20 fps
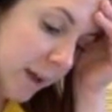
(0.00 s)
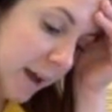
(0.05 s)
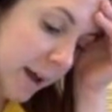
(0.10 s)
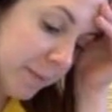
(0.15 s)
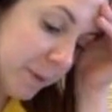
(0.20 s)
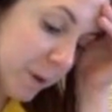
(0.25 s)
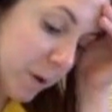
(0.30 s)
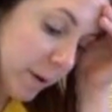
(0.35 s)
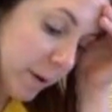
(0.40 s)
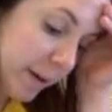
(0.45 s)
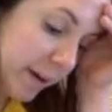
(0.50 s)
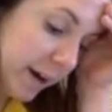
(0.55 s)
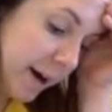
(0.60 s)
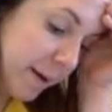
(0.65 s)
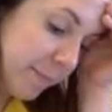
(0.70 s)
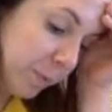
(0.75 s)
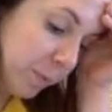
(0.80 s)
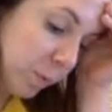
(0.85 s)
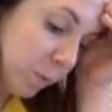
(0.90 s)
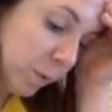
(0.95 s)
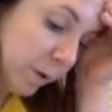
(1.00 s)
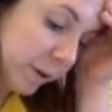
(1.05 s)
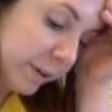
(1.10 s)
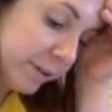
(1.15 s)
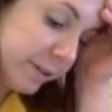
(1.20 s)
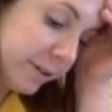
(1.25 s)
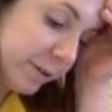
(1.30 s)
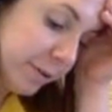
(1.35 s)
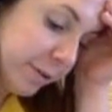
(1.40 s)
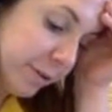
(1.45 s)
I'm going up 1,
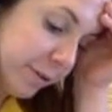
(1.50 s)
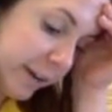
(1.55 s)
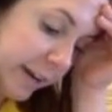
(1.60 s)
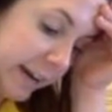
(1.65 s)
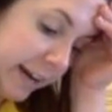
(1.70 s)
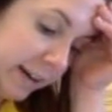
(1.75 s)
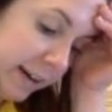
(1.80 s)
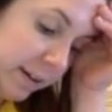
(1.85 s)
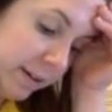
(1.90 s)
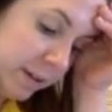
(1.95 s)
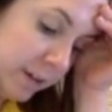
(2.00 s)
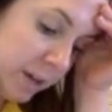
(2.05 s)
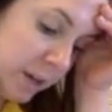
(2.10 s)
2, 3